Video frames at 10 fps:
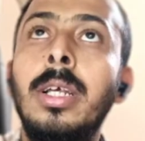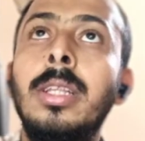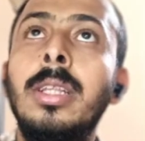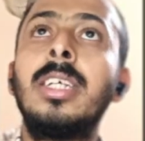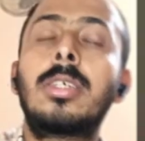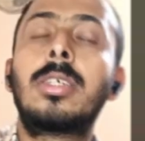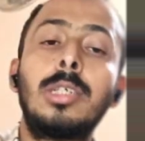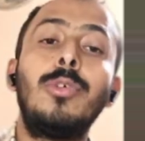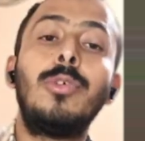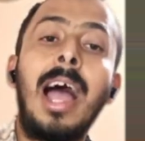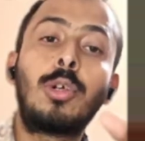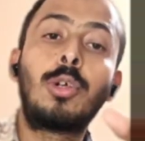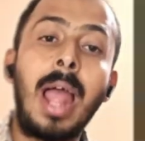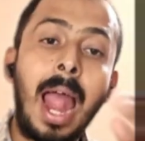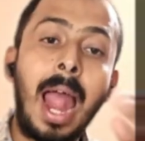this case, we have to
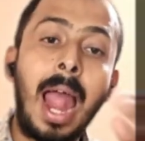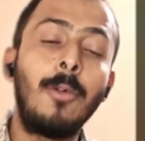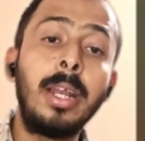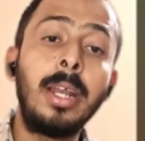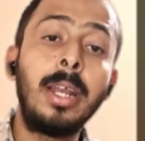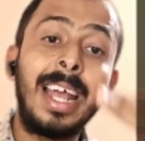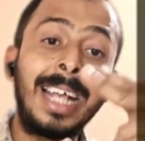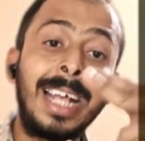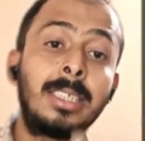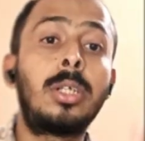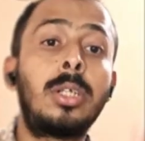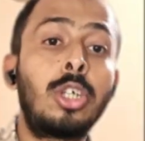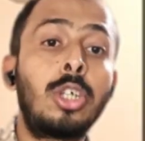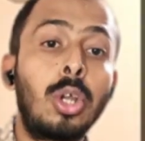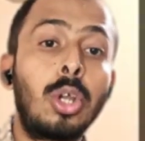add one SSH
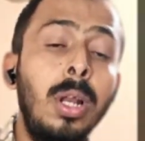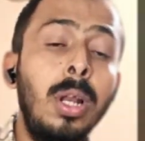rule.